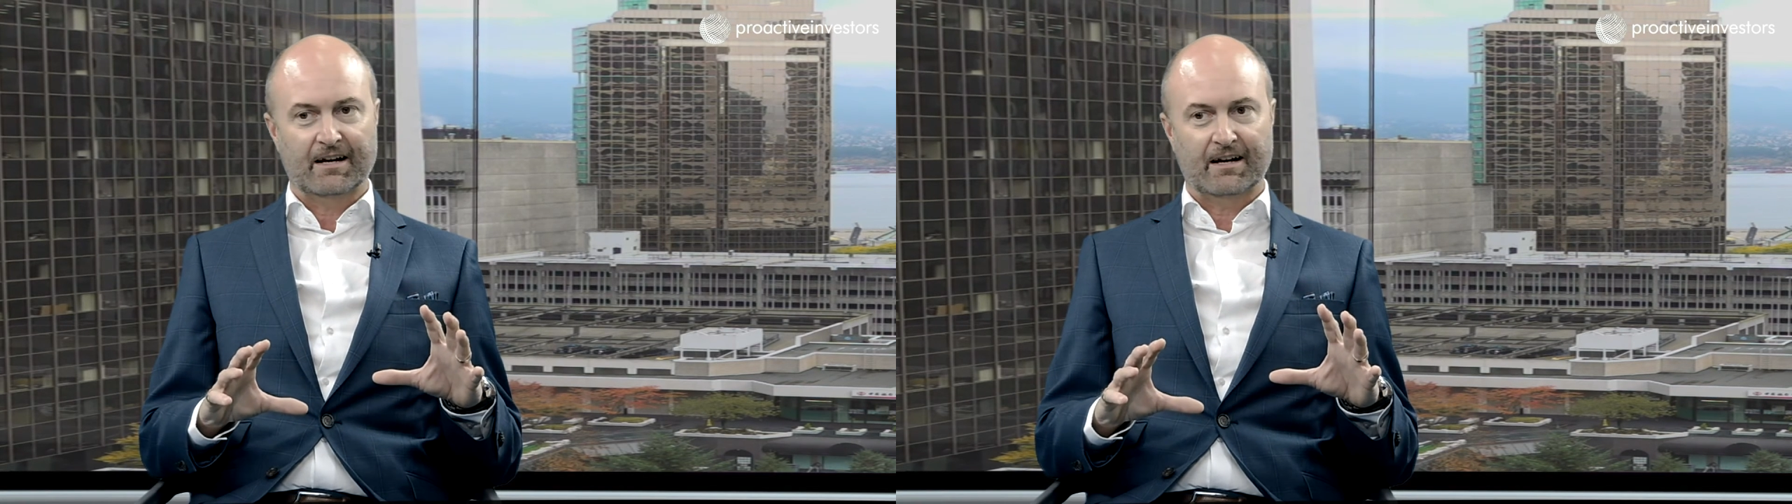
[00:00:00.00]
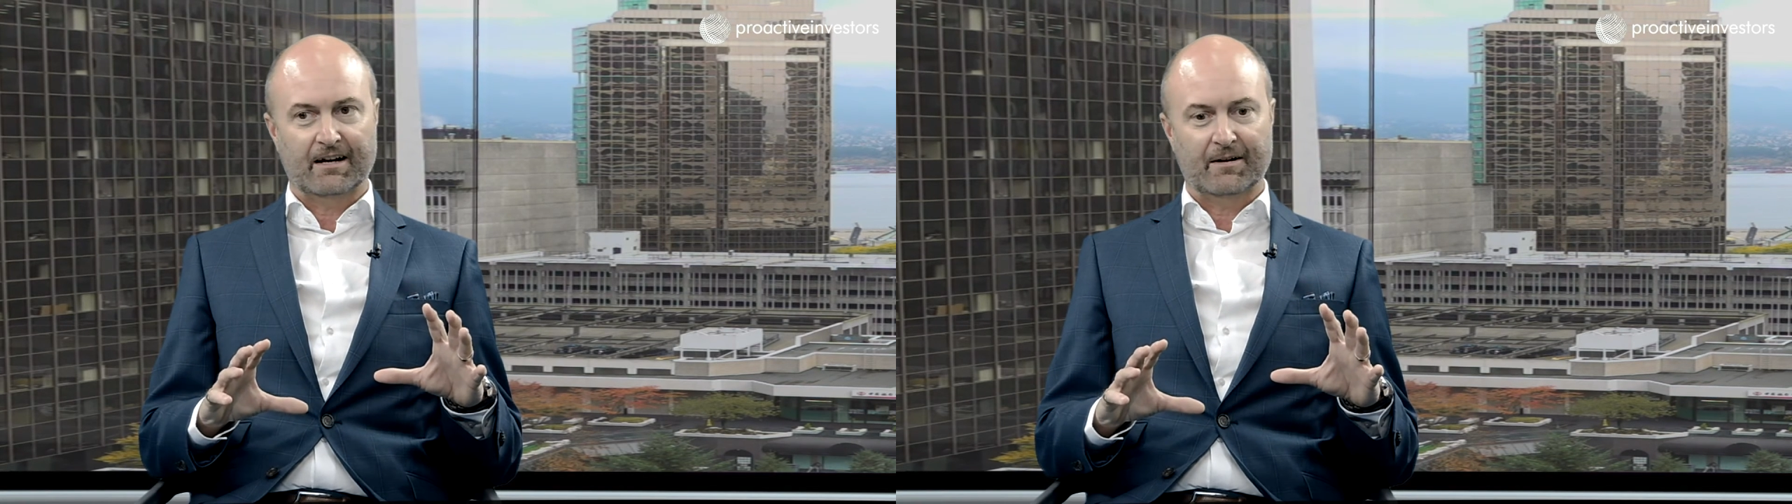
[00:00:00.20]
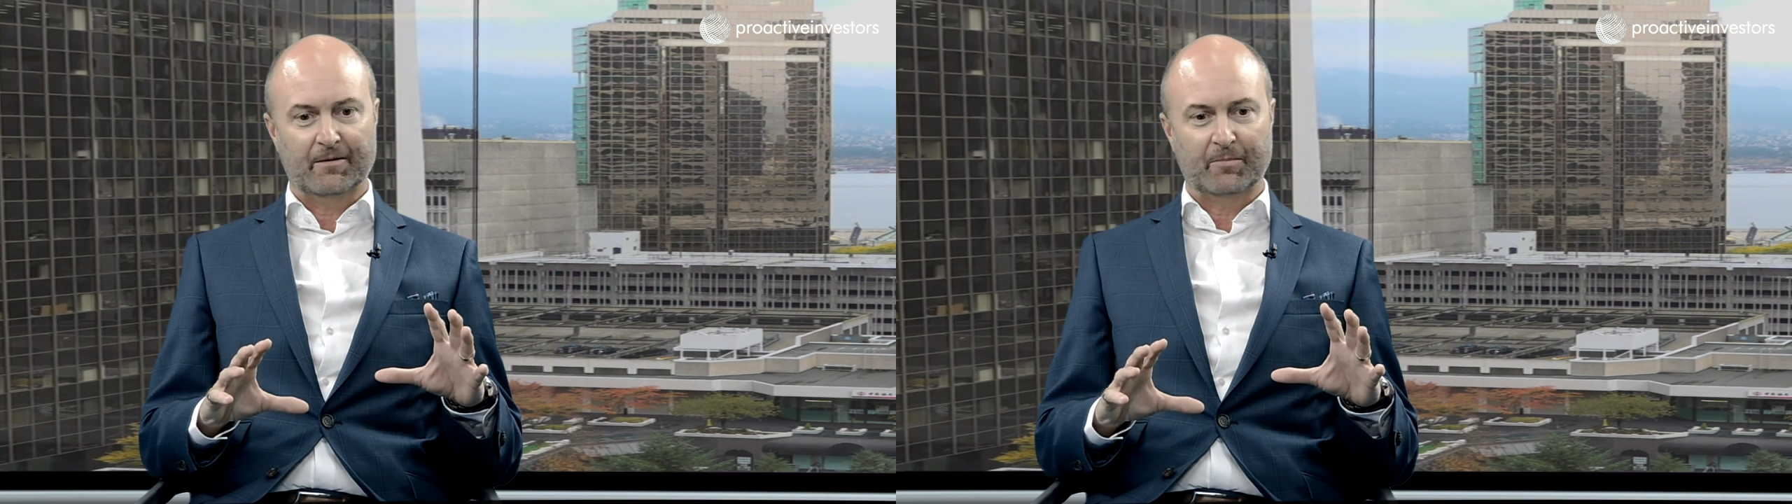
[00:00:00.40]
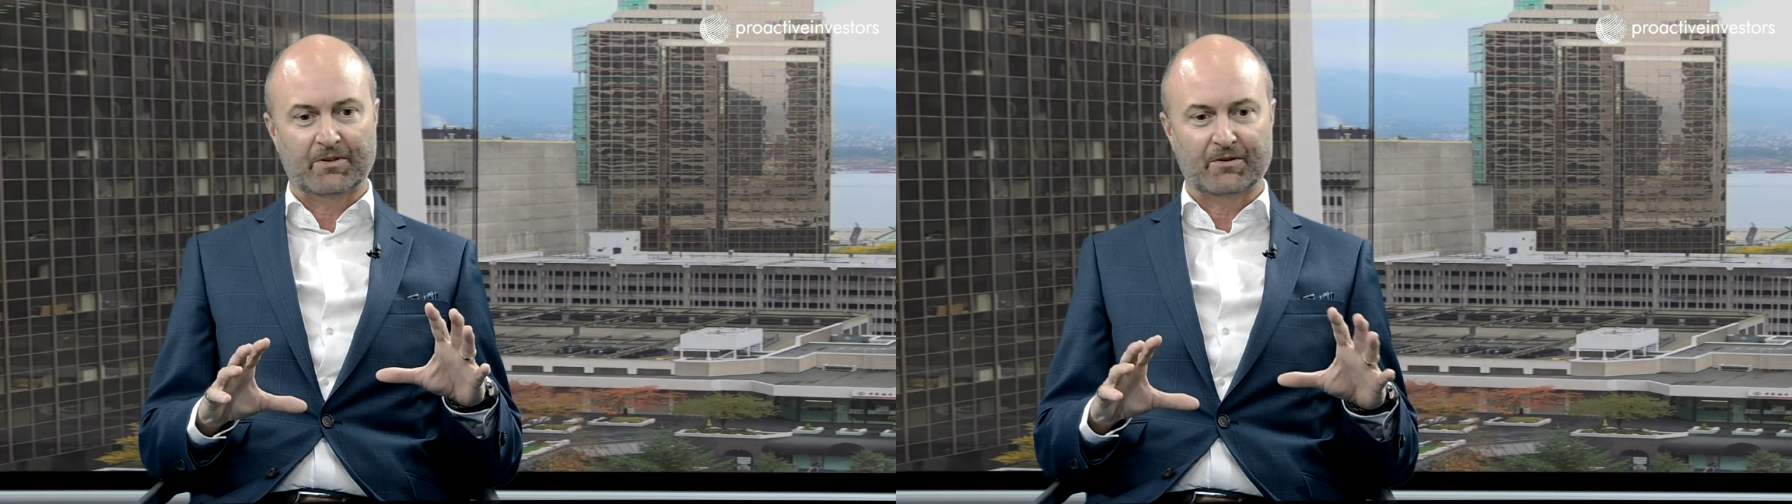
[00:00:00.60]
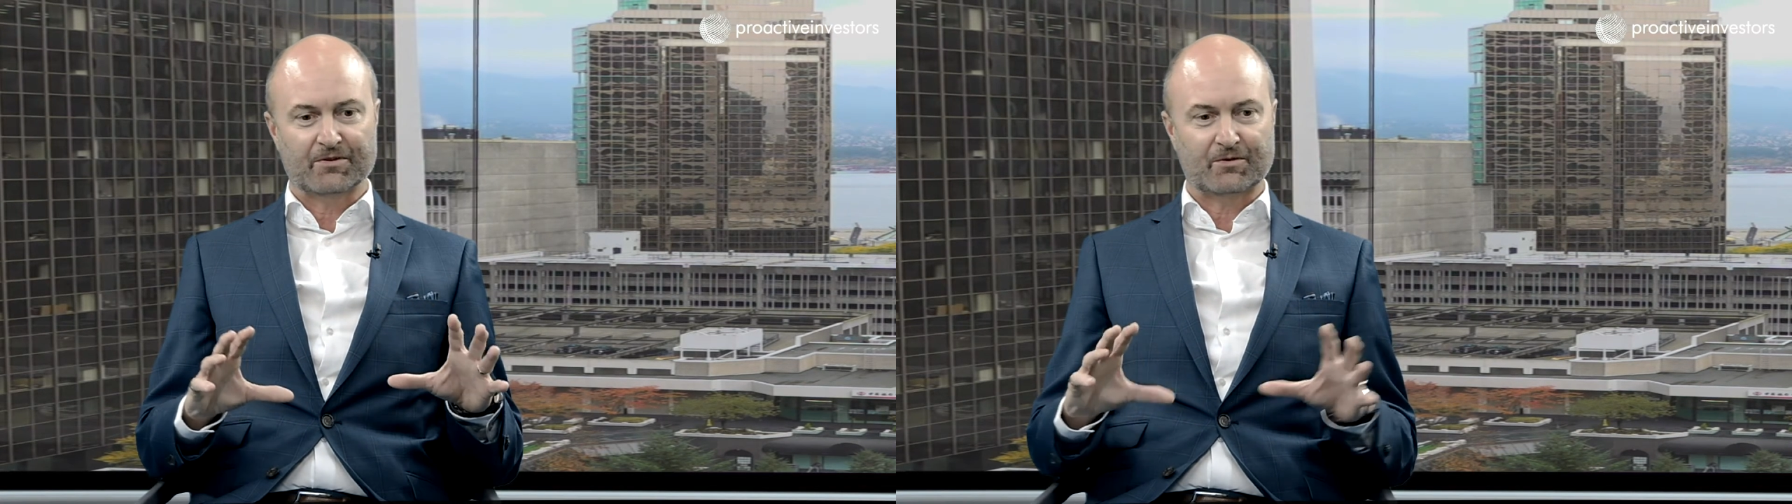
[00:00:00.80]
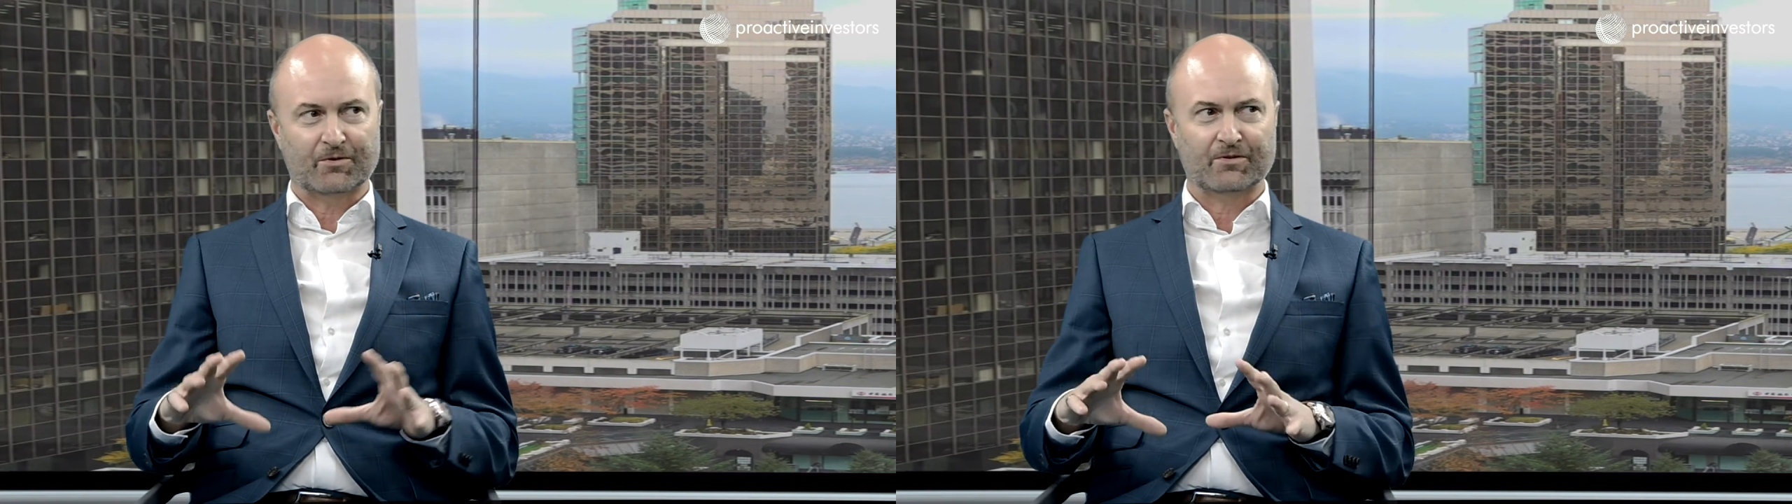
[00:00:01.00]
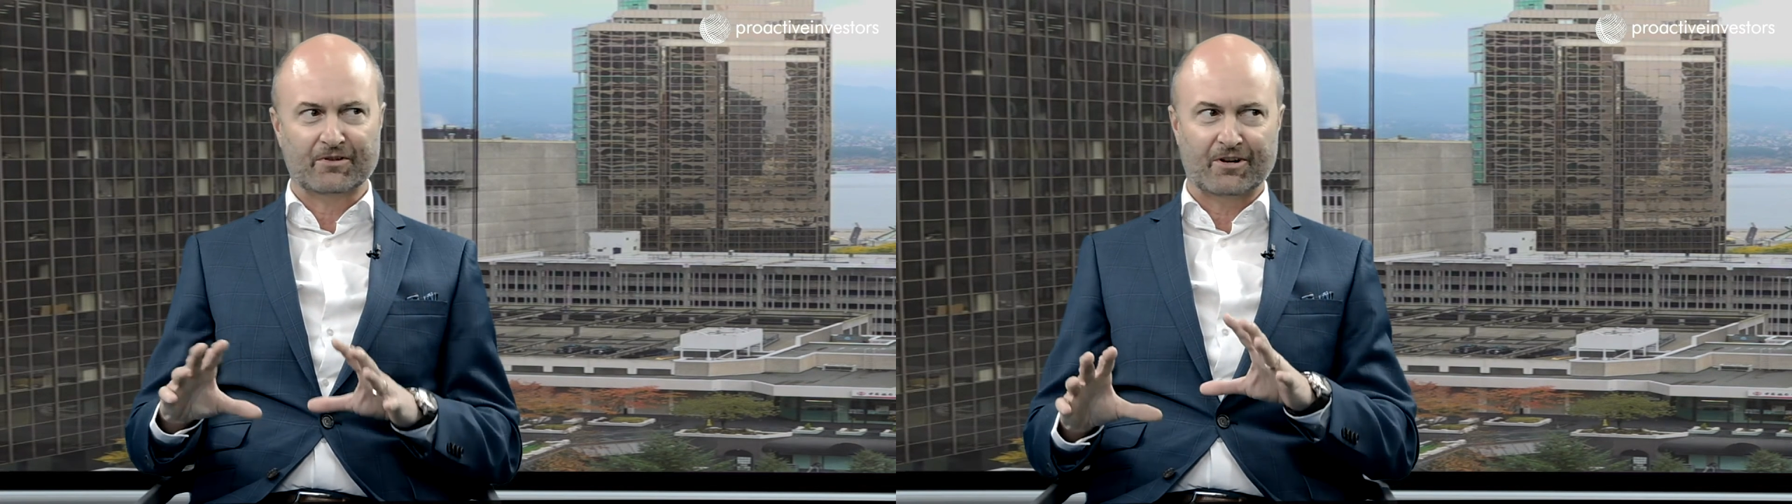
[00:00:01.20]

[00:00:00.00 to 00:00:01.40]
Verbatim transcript: Uh, but there was gold